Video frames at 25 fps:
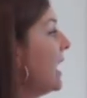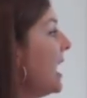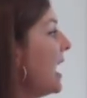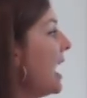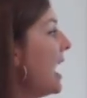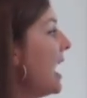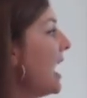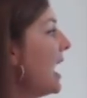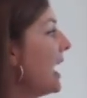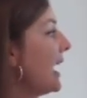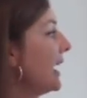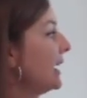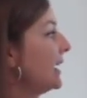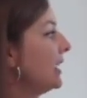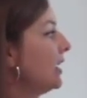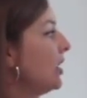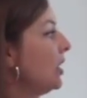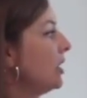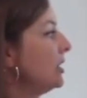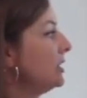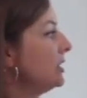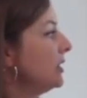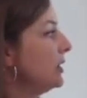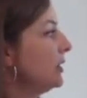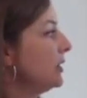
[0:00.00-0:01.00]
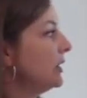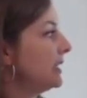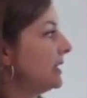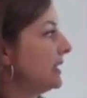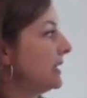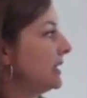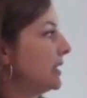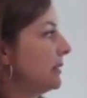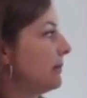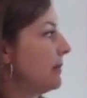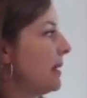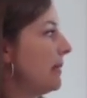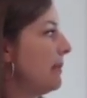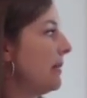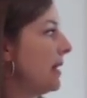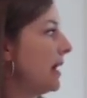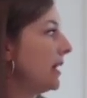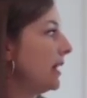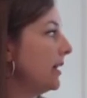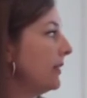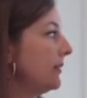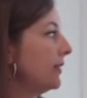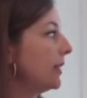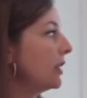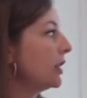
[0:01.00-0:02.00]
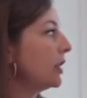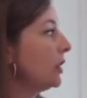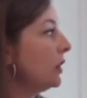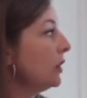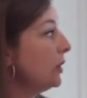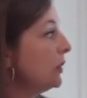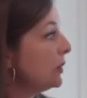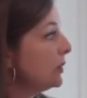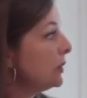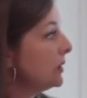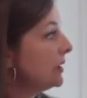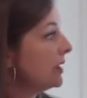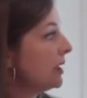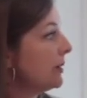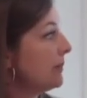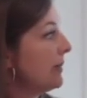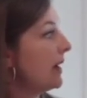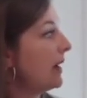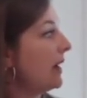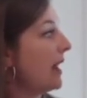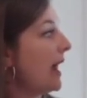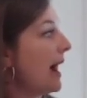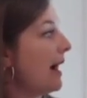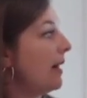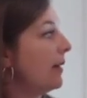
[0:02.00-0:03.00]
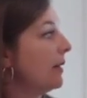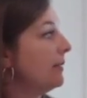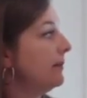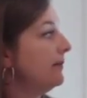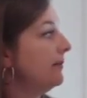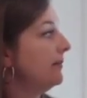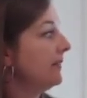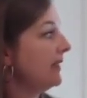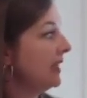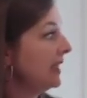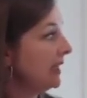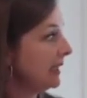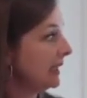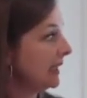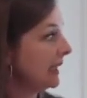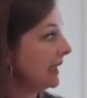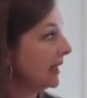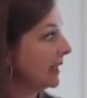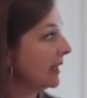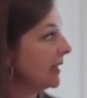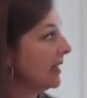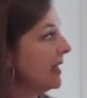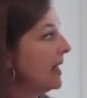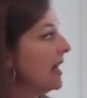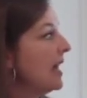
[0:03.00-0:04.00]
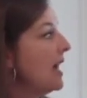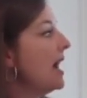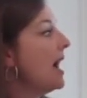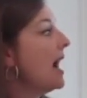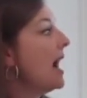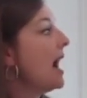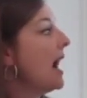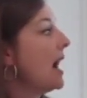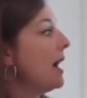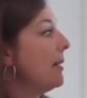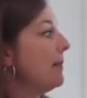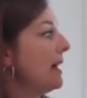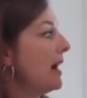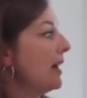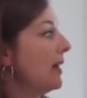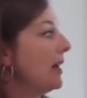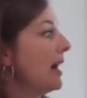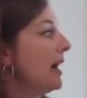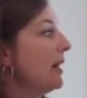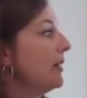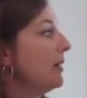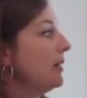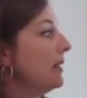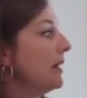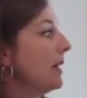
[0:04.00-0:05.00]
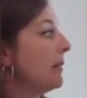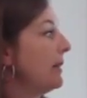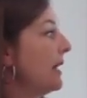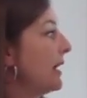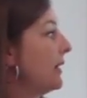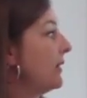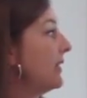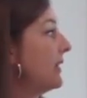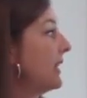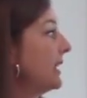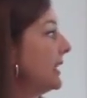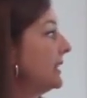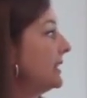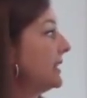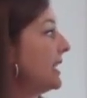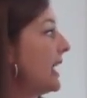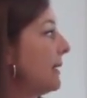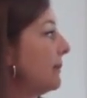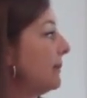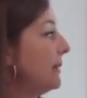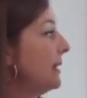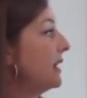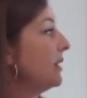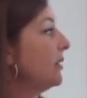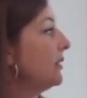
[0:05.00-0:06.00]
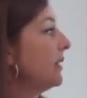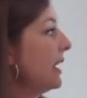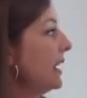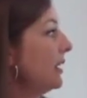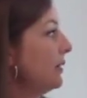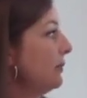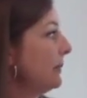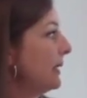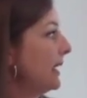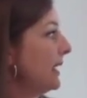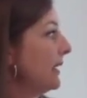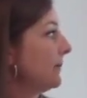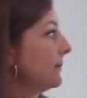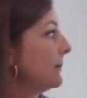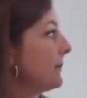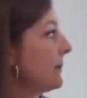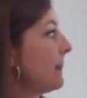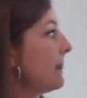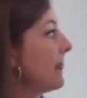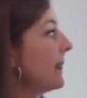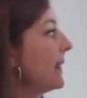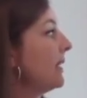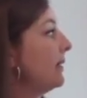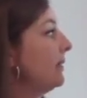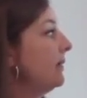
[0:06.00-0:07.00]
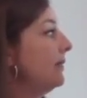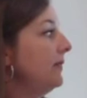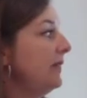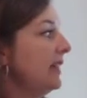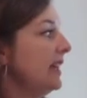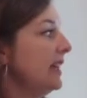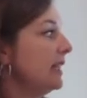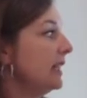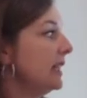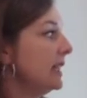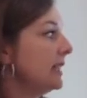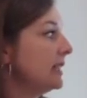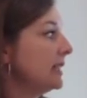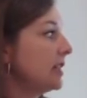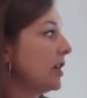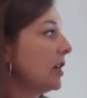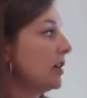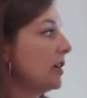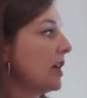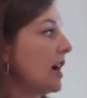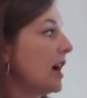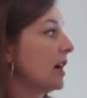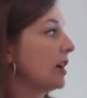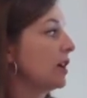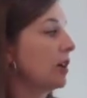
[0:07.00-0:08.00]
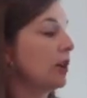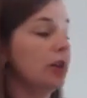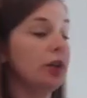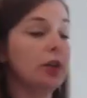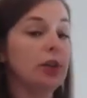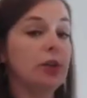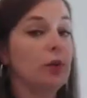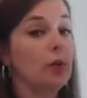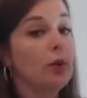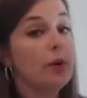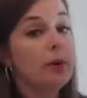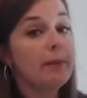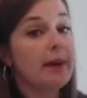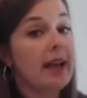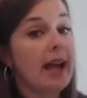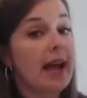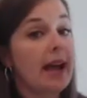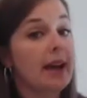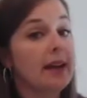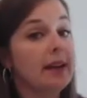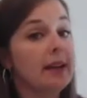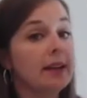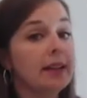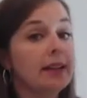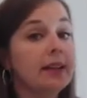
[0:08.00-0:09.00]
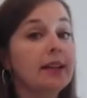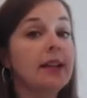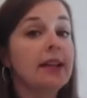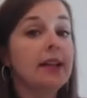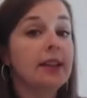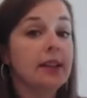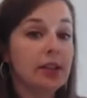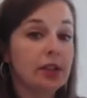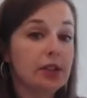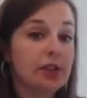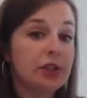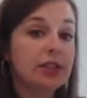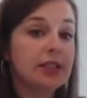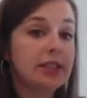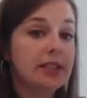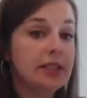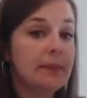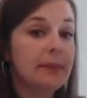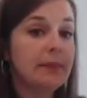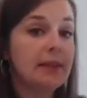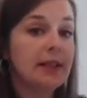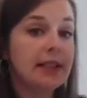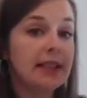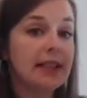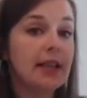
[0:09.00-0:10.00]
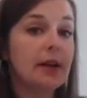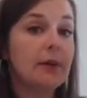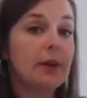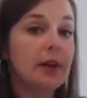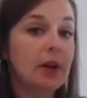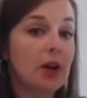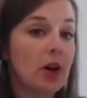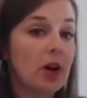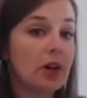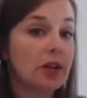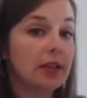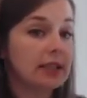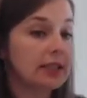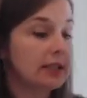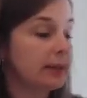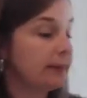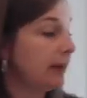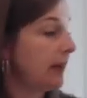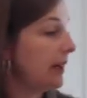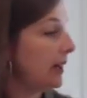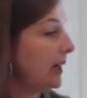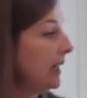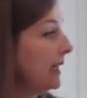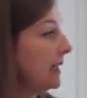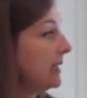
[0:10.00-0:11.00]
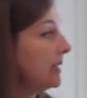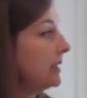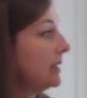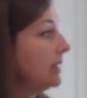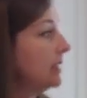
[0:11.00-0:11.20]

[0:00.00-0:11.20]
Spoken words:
I can also listen to my body for clues about how I'm feeling, about things happening around me. Feelings are not good or bad, they're just something that we all experience.